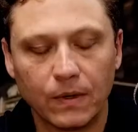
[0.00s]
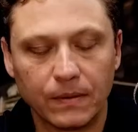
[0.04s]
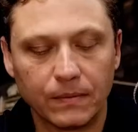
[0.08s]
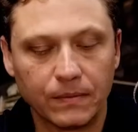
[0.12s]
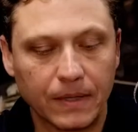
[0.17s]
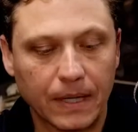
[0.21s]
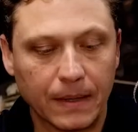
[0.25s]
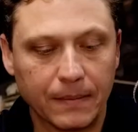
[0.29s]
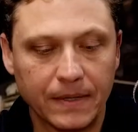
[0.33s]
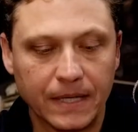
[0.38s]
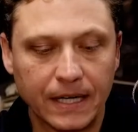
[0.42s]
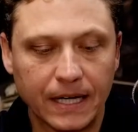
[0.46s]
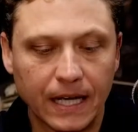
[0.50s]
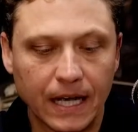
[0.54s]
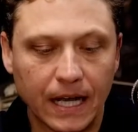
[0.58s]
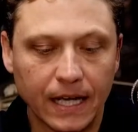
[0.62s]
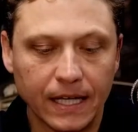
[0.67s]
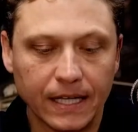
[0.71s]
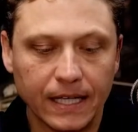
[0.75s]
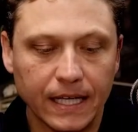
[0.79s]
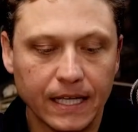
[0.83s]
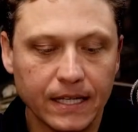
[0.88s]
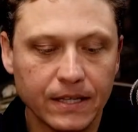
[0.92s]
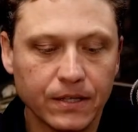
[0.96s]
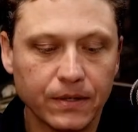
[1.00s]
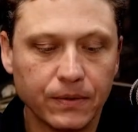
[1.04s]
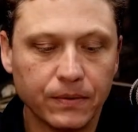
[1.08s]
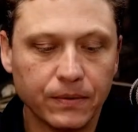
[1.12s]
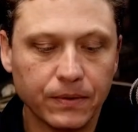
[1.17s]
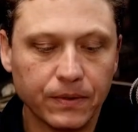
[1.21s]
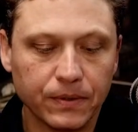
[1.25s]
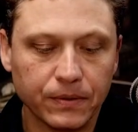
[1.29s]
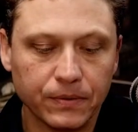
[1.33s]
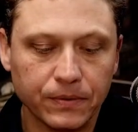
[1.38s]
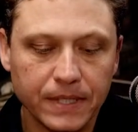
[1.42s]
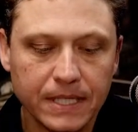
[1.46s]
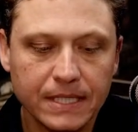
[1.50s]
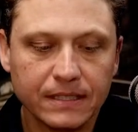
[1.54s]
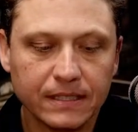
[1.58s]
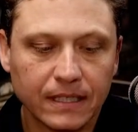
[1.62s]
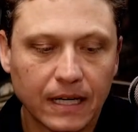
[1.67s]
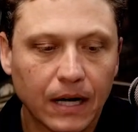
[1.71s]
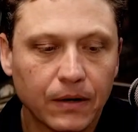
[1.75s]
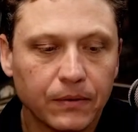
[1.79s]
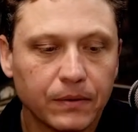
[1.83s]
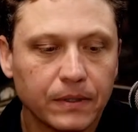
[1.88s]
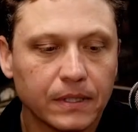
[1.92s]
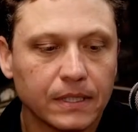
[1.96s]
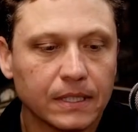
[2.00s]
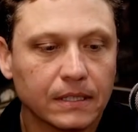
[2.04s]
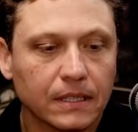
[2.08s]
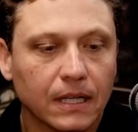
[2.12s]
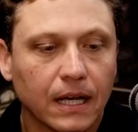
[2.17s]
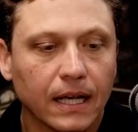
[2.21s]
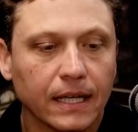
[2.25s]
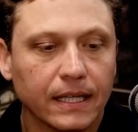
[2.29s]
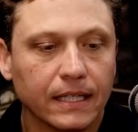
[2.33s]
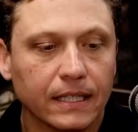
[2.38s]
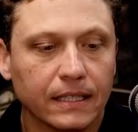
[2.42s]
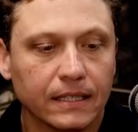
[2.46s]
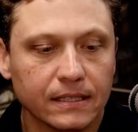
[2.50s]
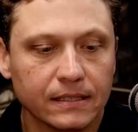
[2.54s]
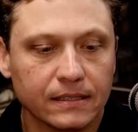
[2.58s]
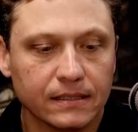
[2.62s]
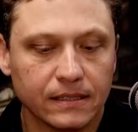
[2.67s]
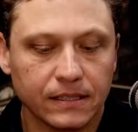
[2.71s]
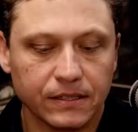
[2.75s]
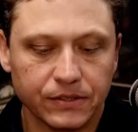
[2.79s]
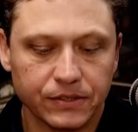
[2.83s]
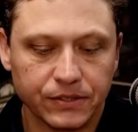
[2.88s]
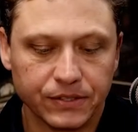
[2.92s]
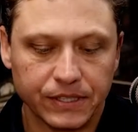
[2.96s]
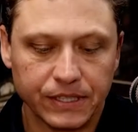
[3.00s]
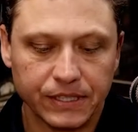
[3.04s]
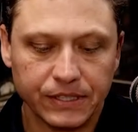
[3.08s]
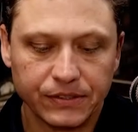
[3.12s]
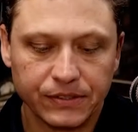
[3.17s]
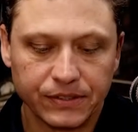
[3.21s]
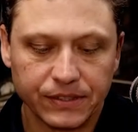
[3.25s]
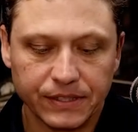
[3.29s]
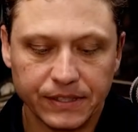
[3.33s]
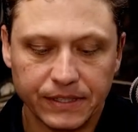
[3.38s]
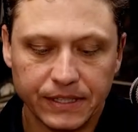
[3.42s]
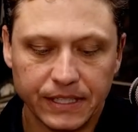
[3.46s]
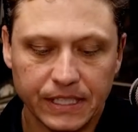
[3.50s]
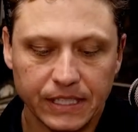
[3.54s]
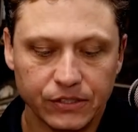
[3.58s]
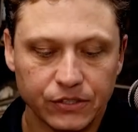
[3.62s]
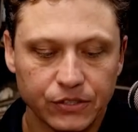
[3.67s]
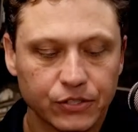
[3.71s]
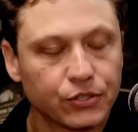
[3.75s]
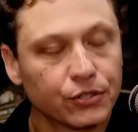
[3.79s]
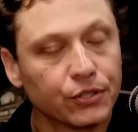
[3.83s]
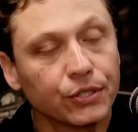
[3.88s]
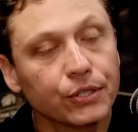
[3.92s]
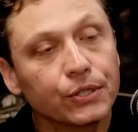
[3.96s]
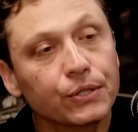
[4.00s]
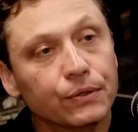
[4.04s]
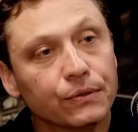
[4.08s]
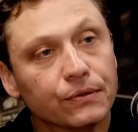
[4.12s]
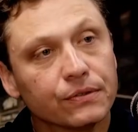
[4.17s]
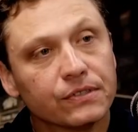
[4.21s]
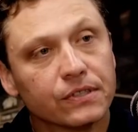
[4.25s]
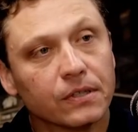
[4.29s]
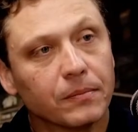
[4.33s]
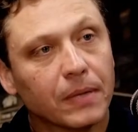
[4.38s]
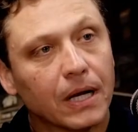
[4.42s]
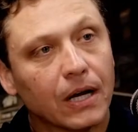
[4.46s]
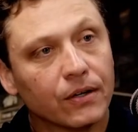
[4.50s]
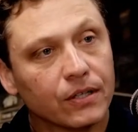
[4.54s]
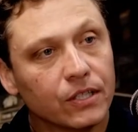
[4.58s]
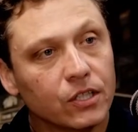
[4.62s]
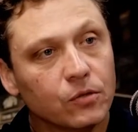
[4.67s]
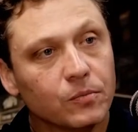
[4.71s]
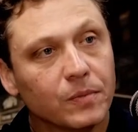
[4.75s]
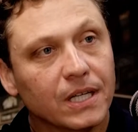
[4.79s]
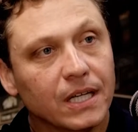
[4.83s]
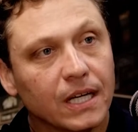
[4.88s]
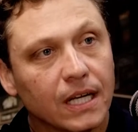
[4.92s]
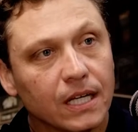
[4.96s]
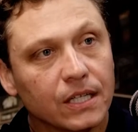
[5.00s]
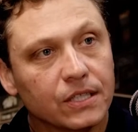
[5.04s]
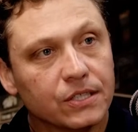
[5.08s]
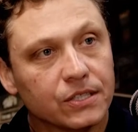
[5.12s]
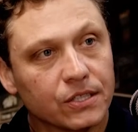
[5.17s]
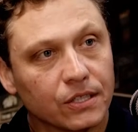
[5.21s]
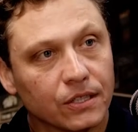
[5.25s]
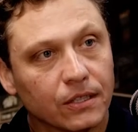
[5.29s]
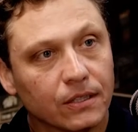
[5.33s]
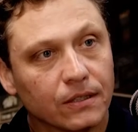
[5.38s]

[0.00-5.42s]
I mean, again, the reason I really like it is there's these truths about human nature.